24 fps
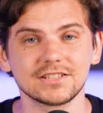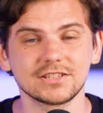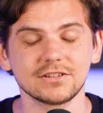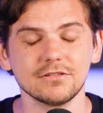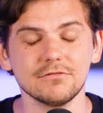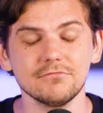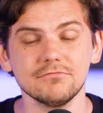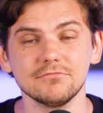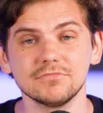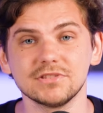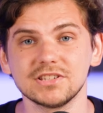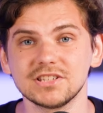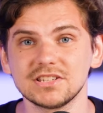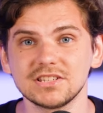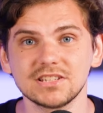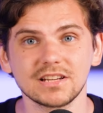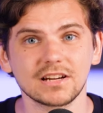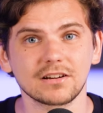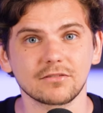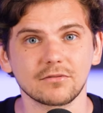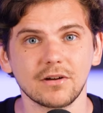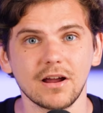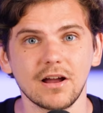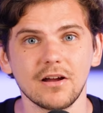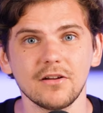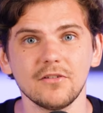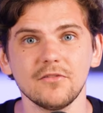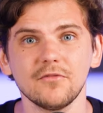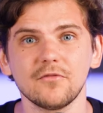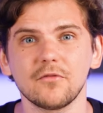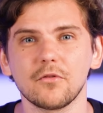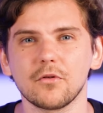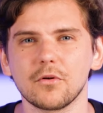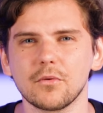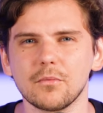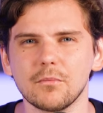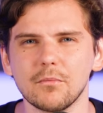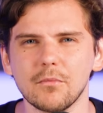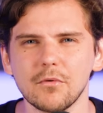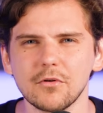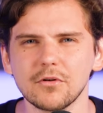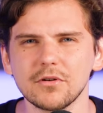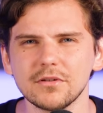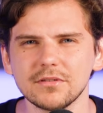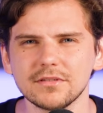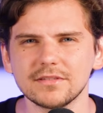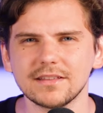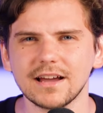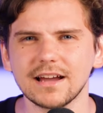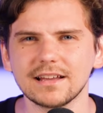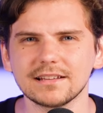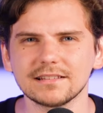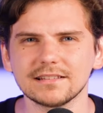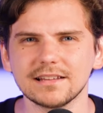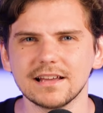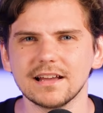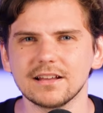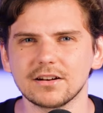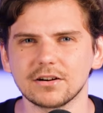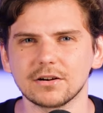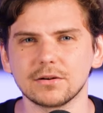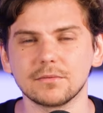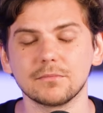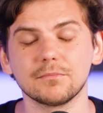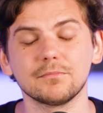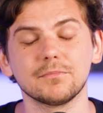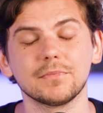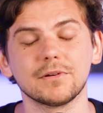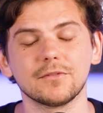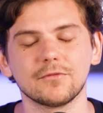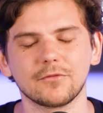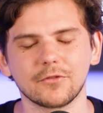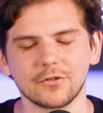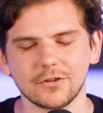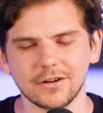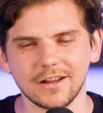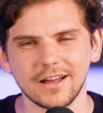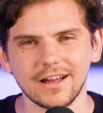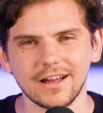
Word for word: So stick around for more on that later, but for